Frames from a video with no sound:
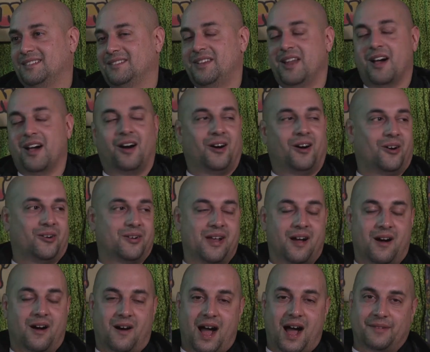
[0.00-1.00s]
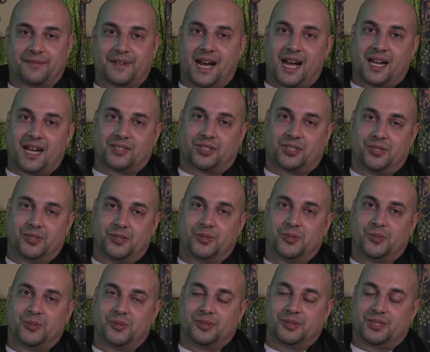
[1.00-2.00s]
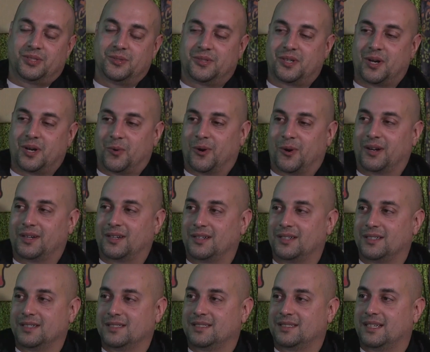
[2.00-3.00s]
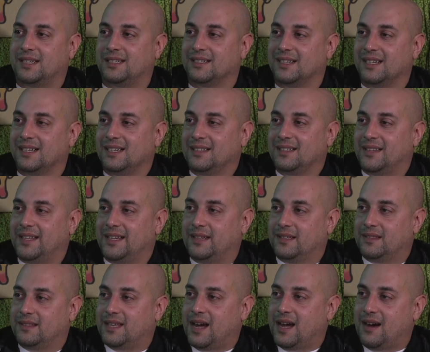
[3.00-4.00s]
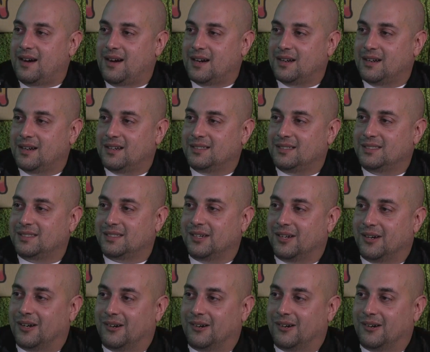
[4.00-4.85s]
No. I've got two coworkers that they get that honor, so